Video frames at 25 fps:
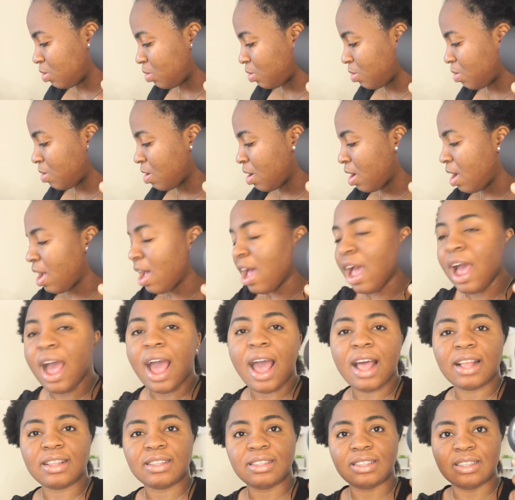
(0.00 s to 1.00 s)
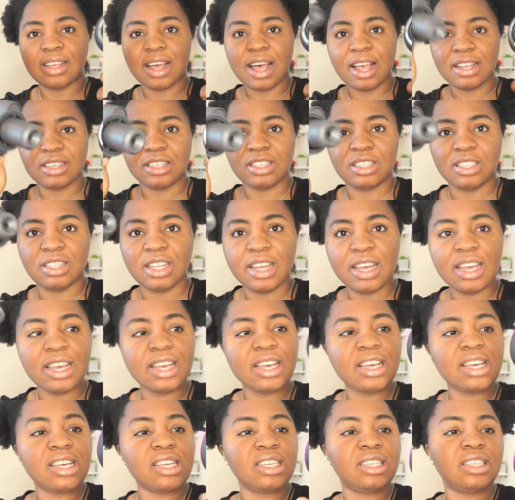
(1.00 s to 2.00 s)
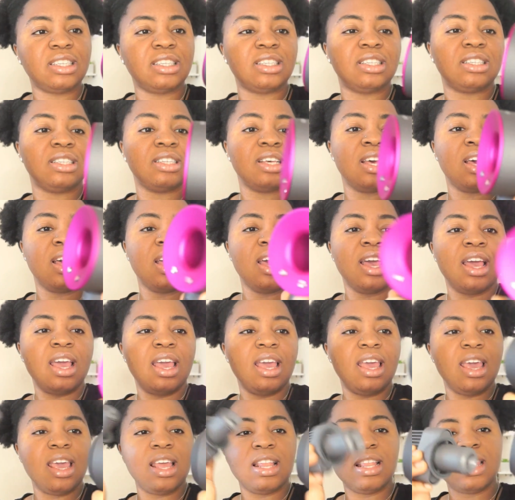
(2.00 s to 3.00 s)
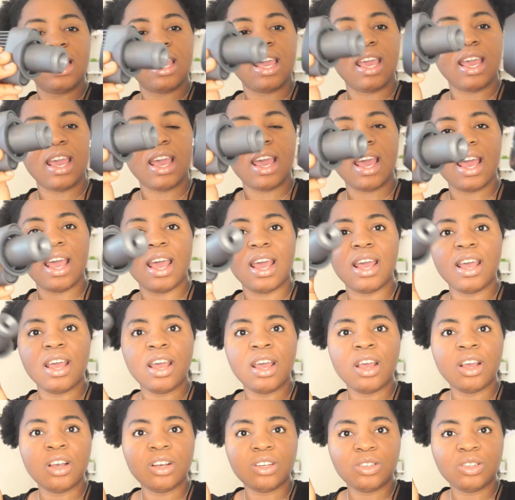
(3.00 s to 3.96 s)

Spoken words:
to attach this in here.